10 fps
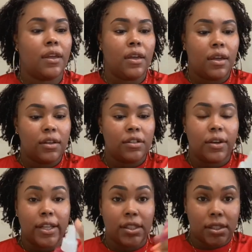So I
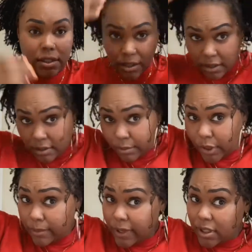just pretty
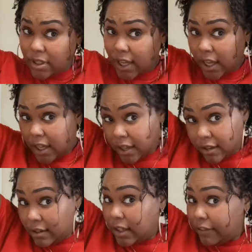much take it
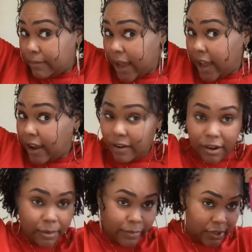and lift my hair
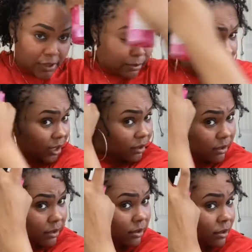up and spray
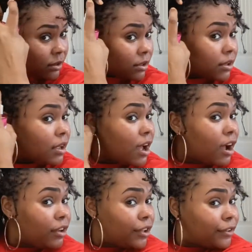all
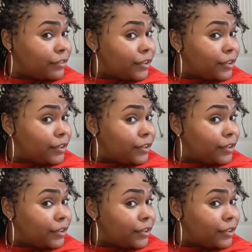over.